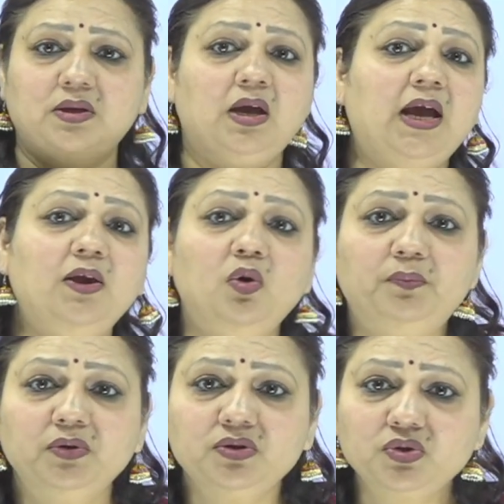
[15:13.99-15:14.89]
I hope
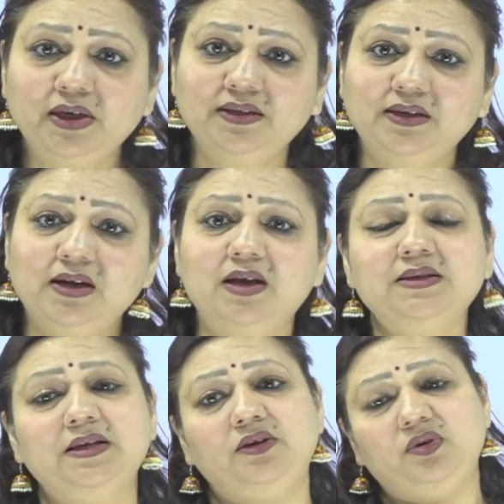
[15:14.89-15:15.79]
you enjoyed the class
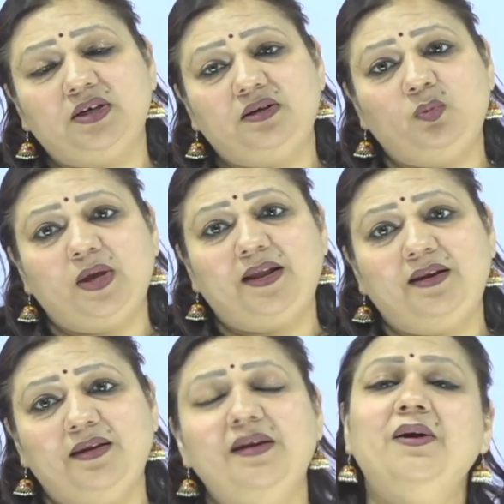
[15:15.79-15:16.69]
and you did it
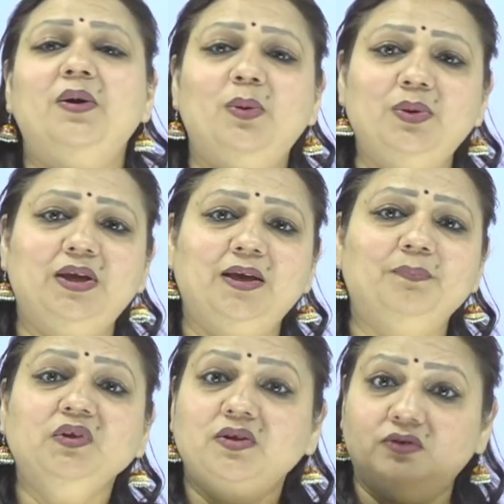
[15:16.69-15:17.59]
well. Okay,
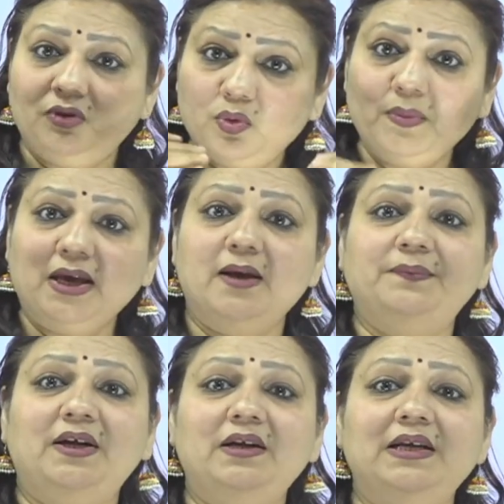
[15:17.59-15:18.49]
so do make up
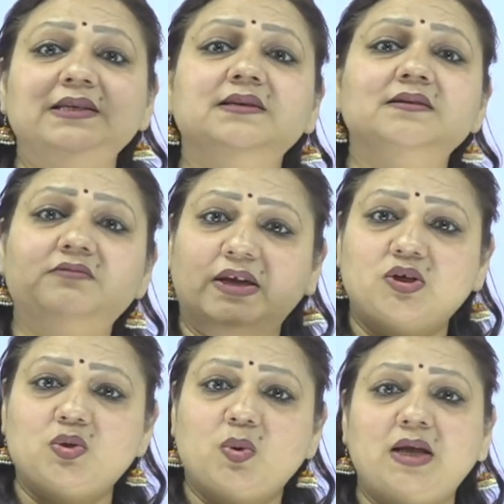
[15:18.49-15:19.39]
sentences, write
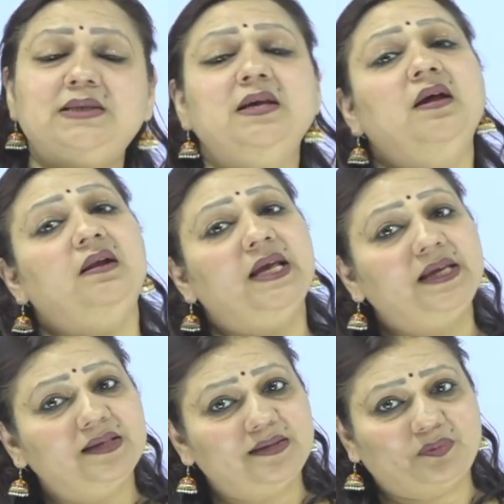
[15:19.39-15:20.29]
to us, like
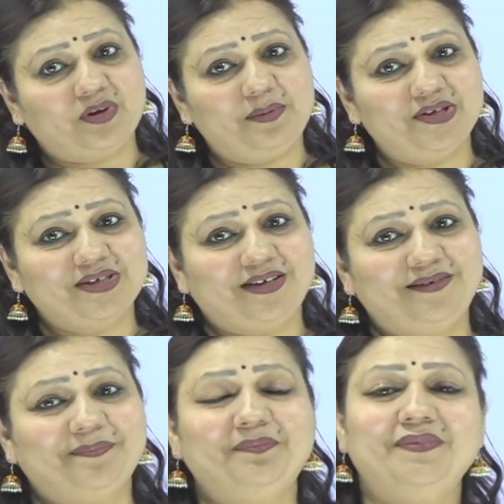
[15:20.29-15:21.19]
and subscribe our channel.
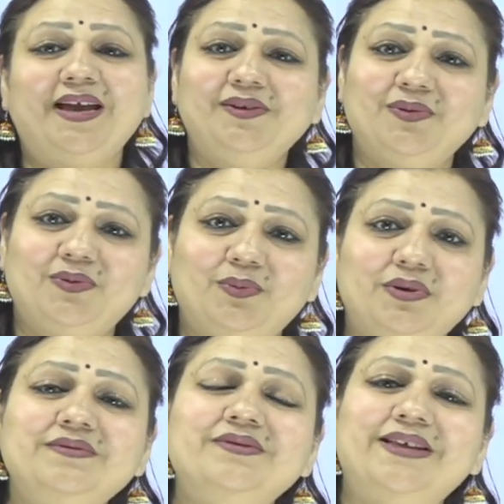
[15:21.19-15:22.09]
Thank you,
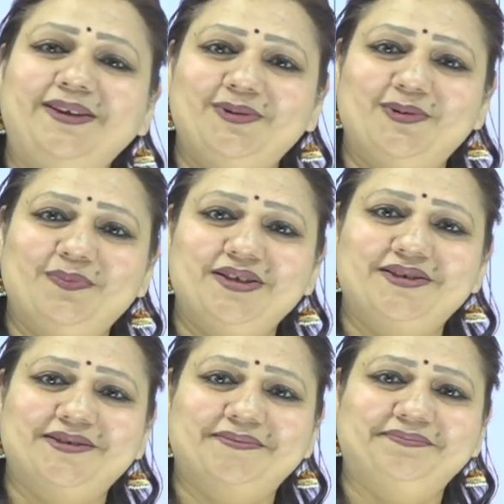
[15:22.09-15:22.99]
students. Thank you so much.